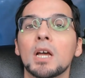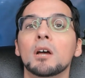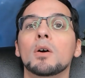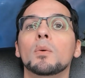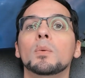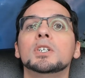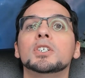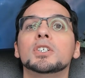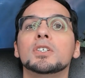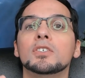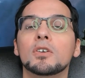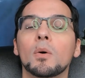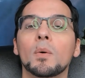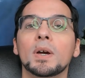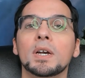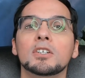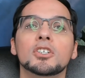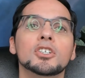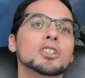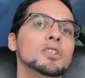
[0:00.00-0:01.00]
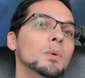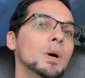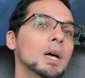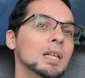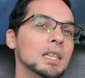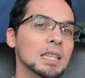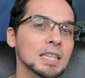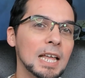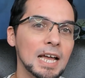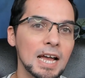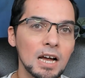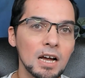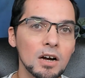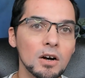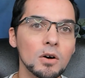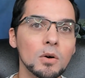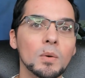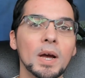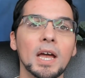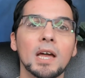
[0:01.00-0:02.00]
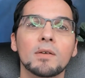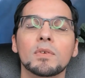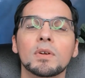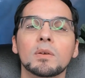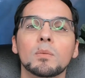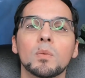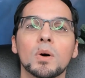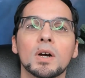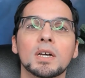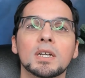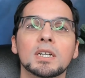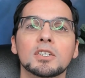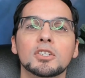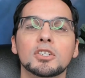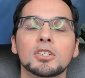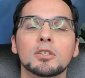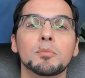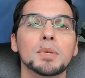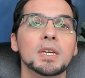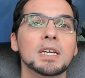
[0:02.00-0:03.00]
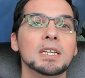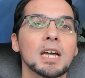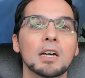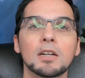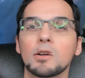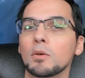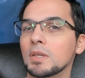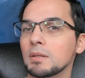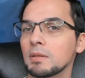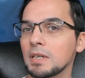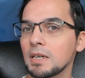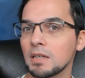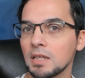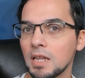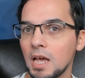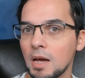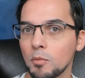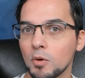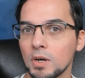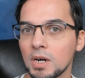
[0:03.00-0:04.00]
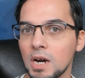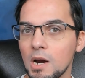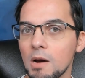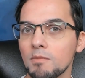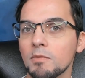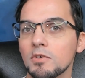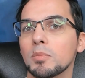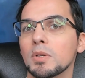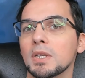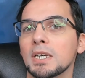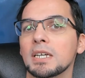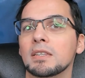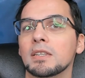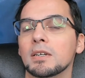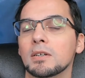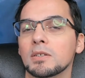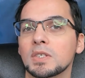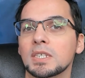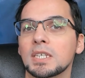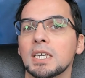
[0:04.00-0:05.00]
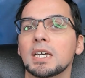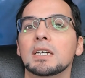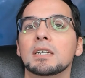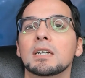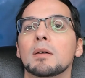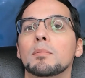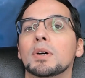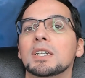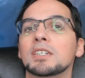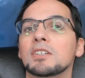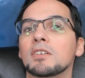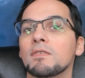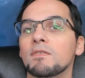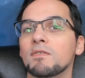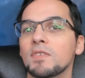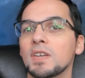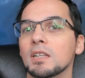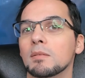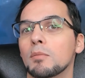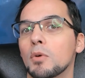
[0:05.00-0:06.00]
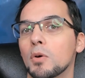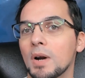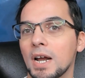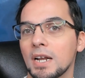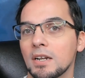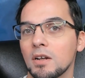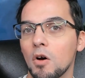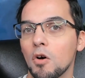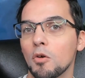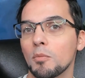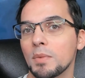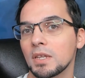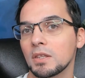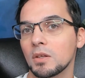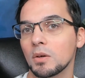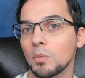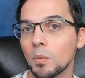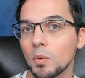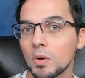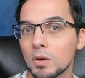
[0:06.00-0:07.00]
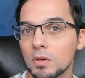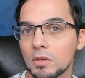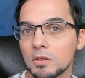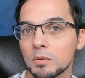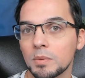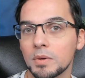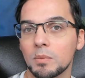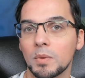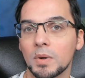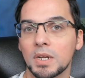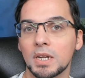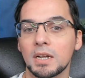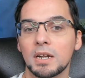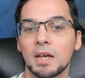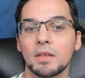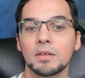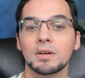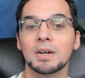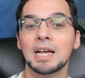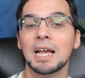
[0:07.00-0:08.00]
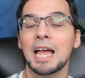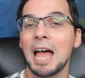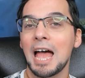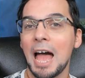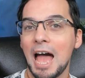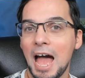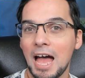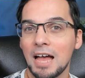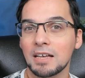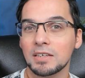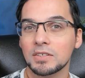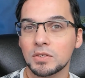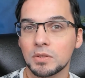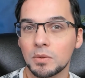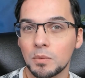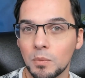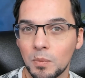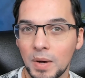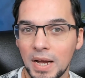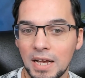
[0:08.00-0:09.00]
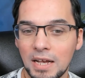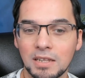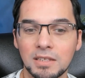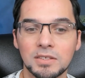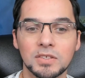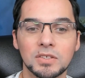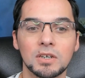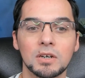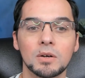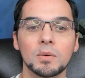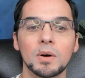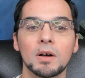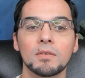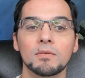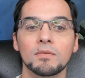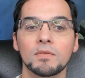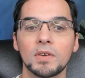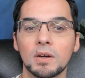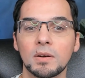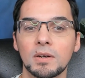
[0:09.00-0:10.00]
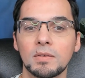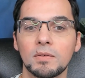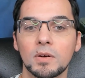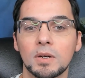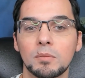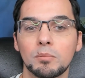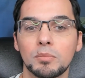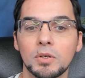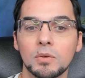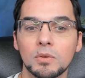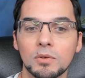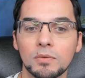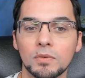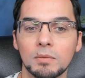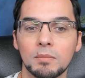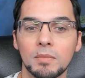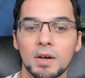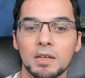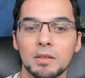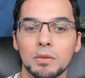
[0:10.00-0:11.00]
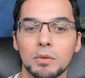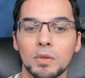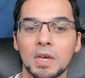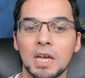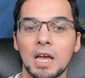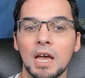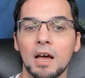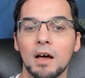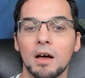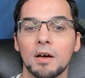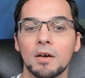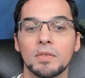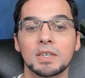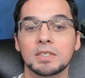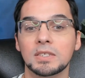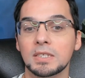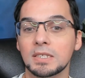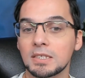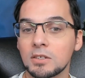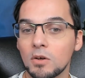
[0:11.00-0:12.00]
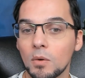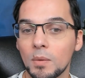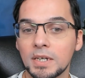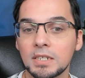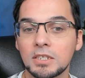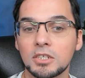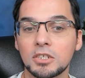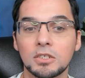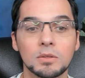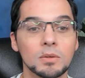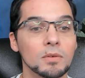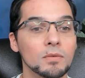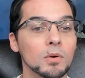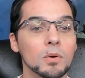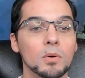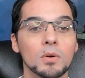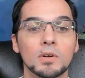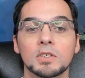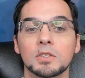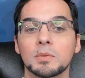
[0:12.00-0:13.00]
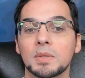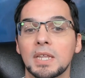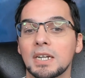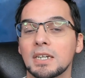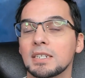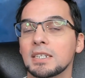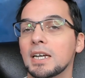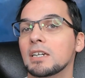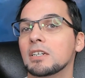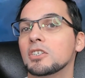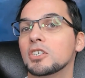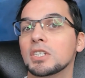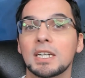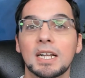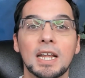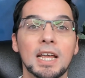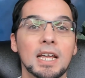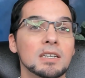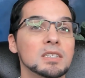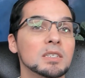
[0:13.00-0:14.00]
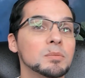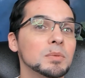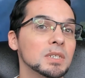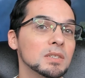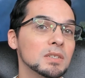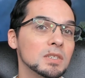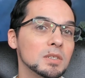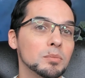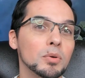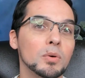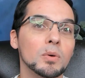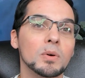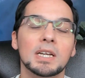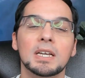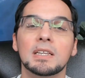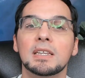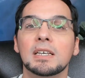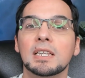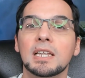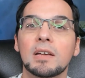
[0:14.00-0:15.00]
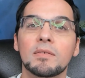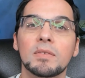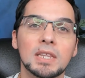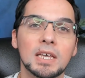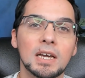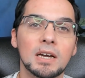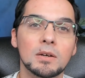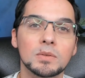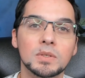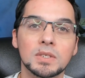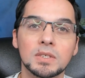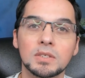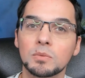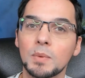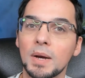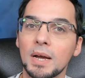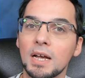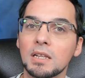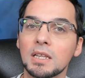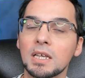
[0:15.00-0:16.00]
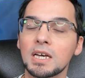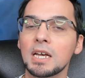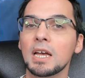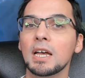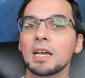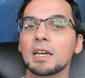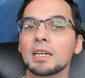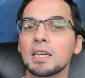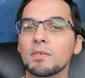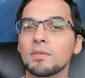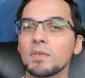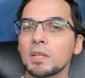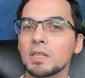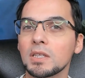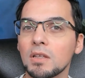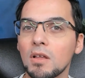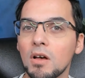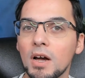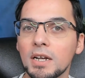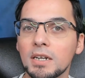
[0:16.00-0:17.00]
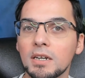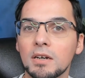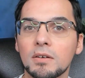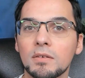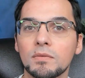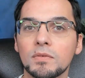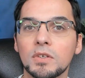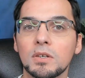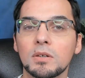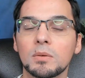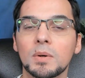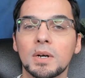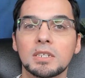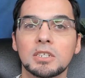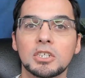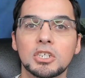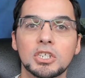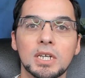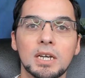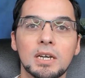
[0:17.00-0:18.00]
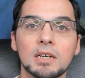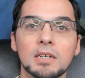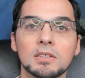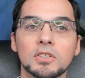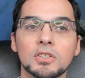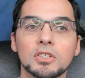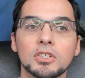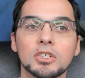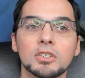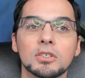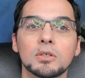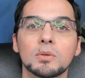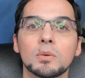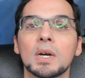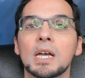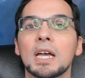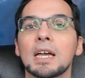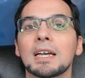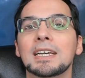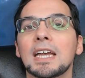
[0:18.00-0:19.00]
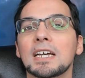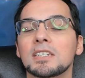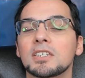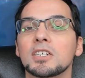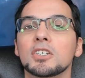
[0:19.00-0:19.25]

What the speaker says: which is going to allow everyone to be not only a lot more comfortable in their skin, but to feel more at home in the world with one another as well. So a very, very beautiful month. This is going to, of course, that attention, enhancement, and support in the 11th house as well, give a lot of you a chance to get to